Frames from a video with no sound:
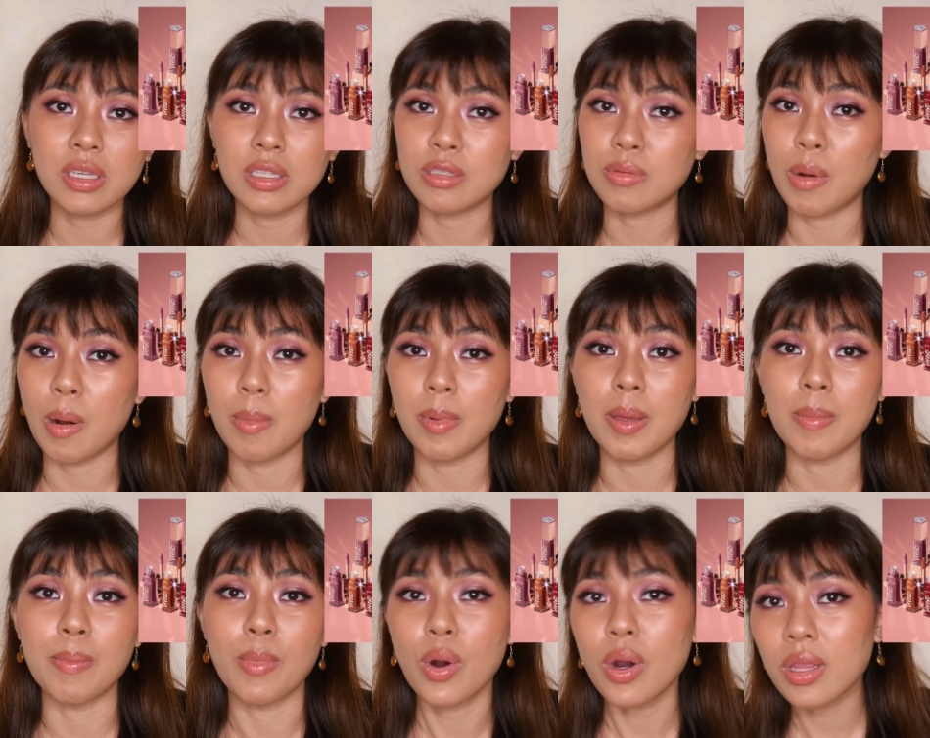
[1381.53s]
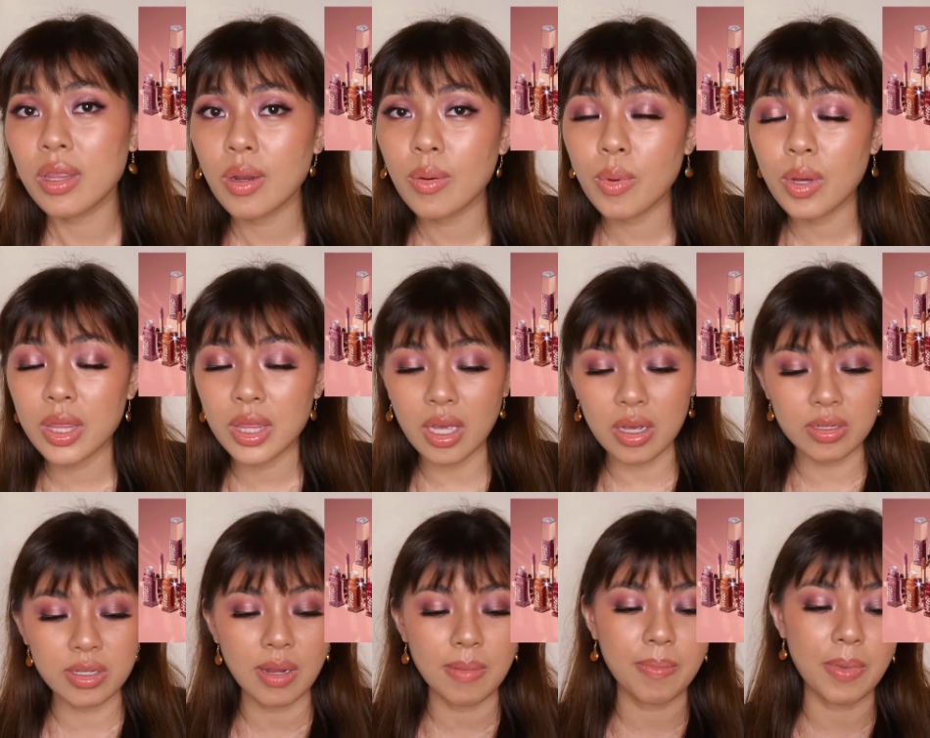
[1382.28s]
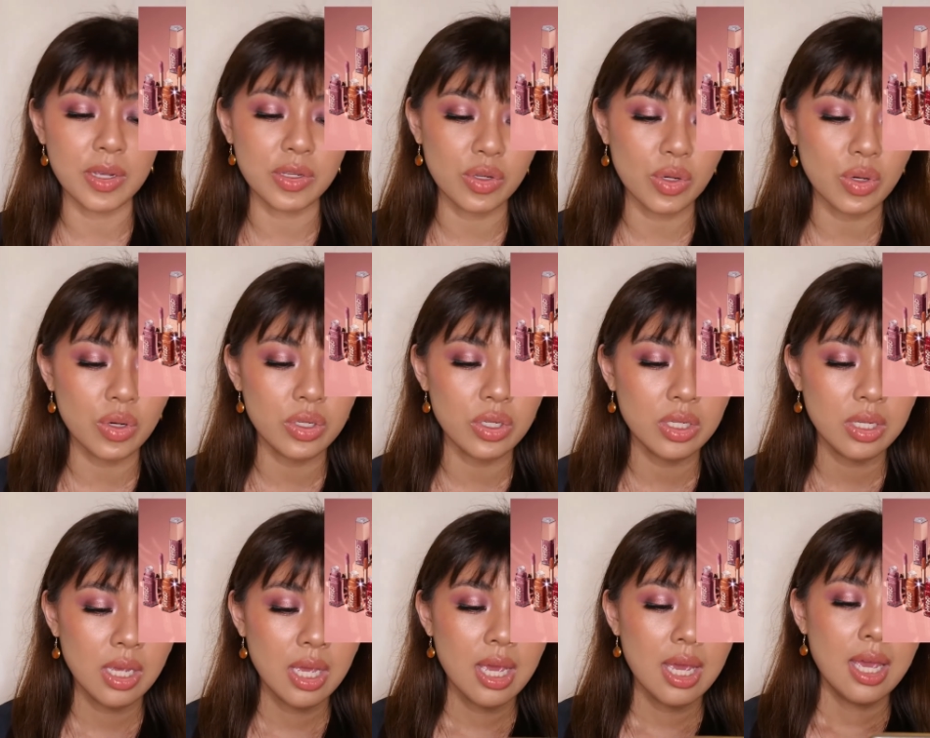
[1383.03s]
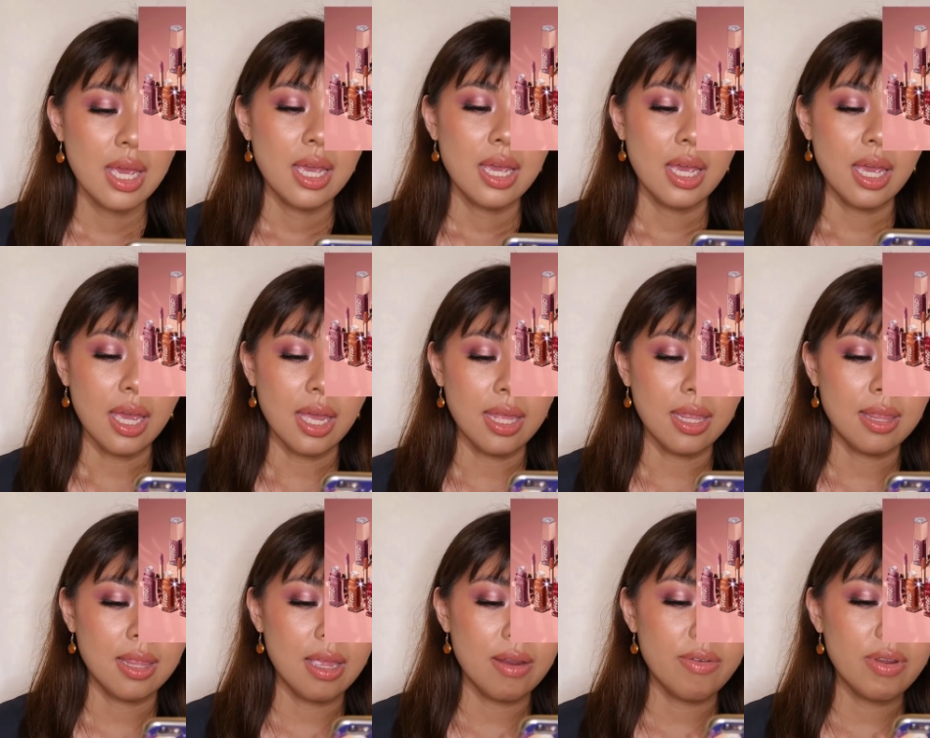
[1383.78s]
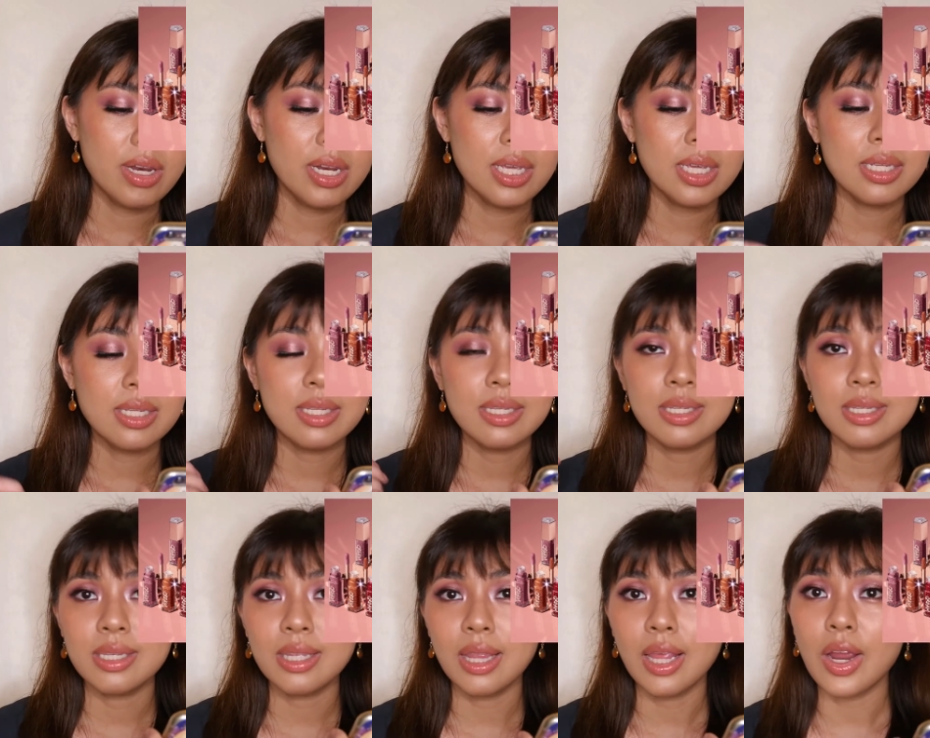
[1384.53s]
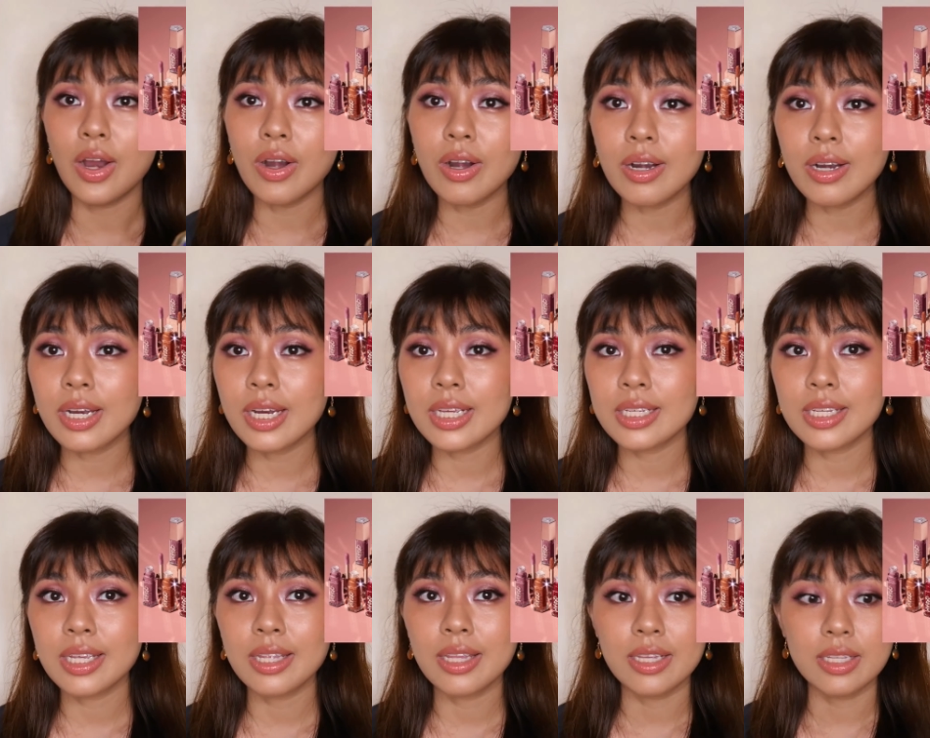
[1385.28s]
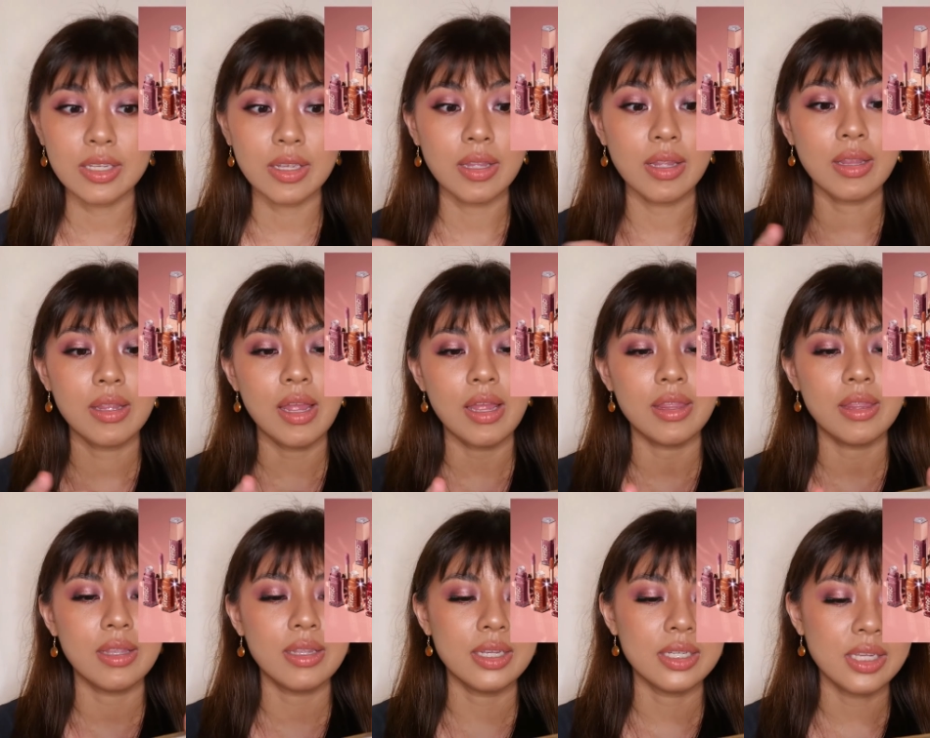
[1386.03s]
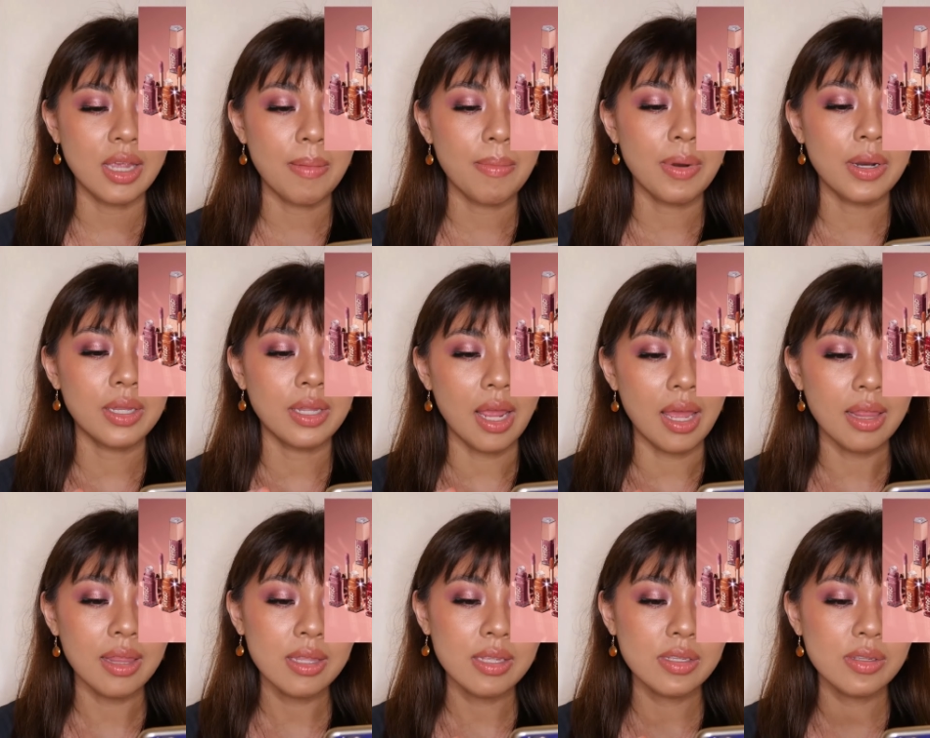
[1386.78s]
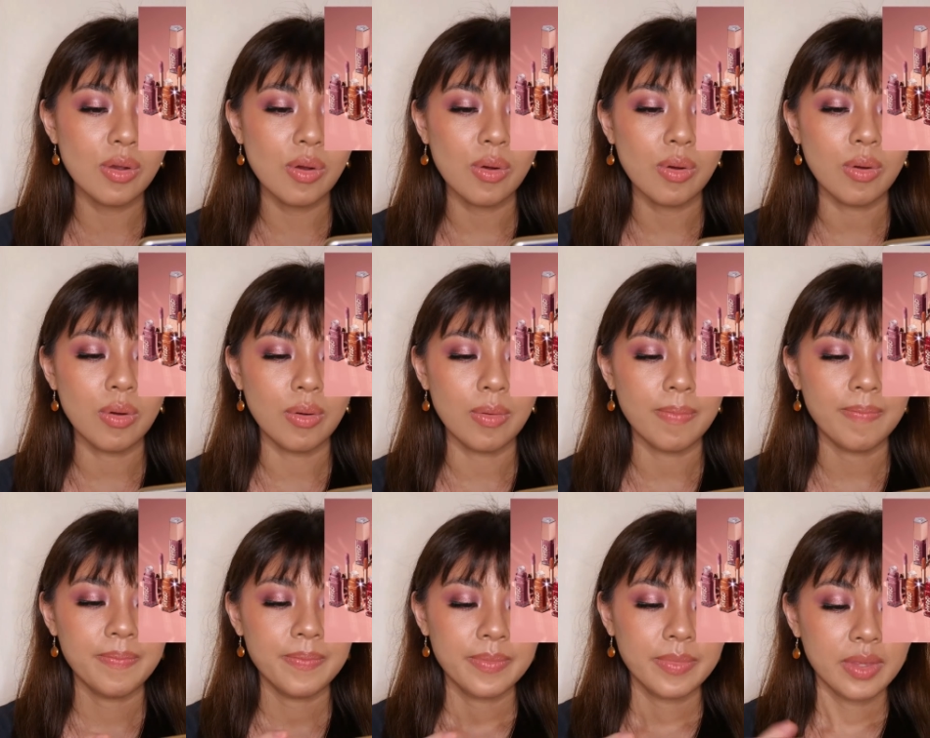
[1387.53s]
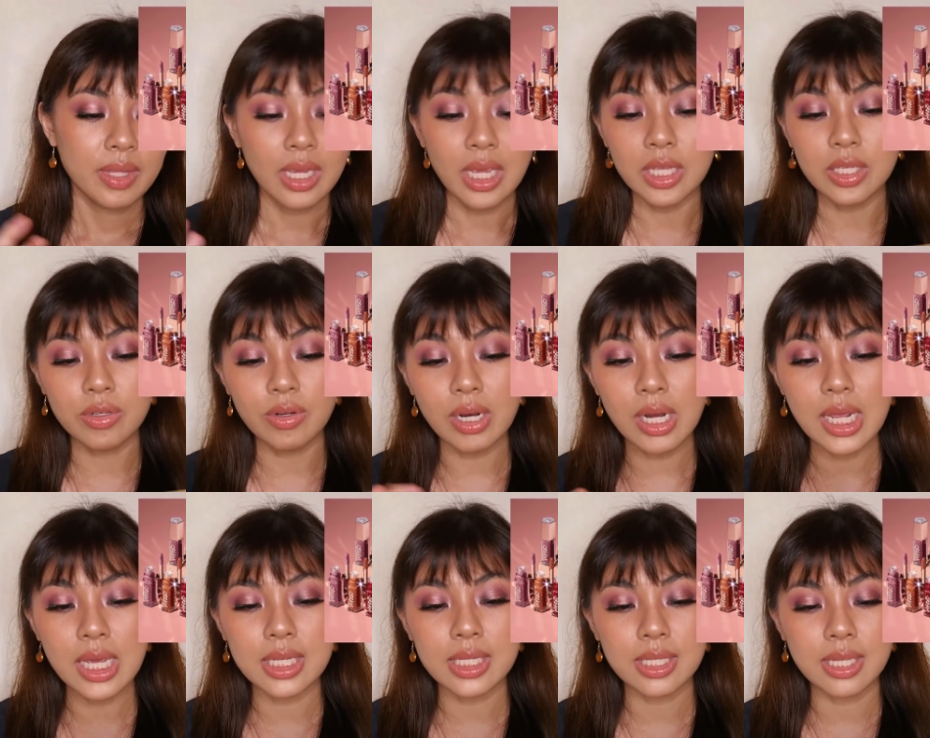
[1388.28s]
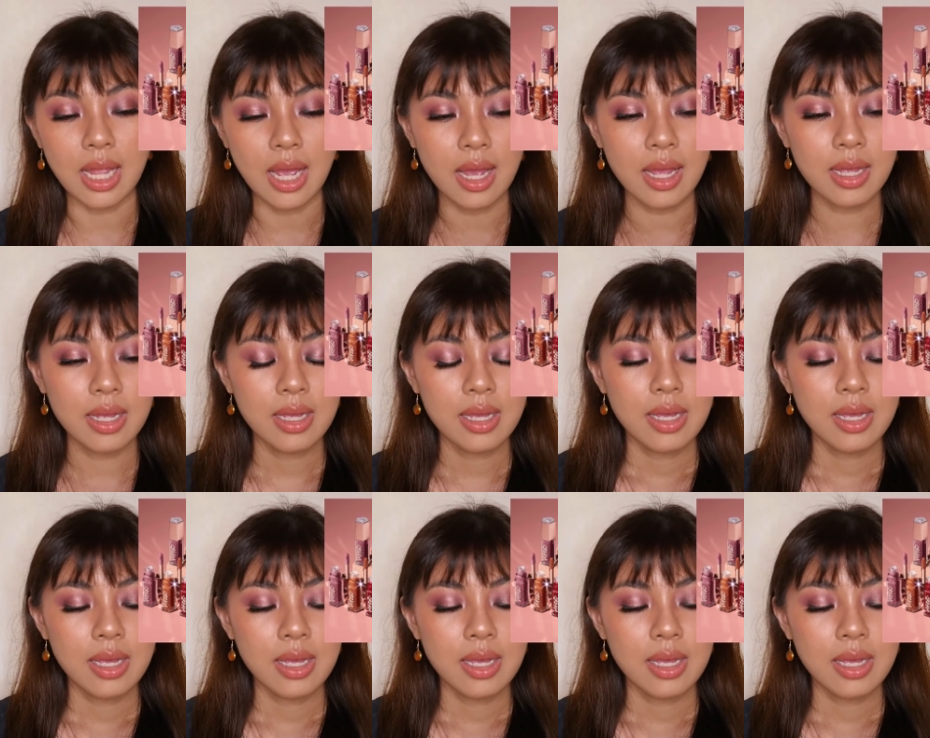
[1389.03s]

it's probably more than 1,000 pesos. And they are releasing this on December 10th. So, it's released na.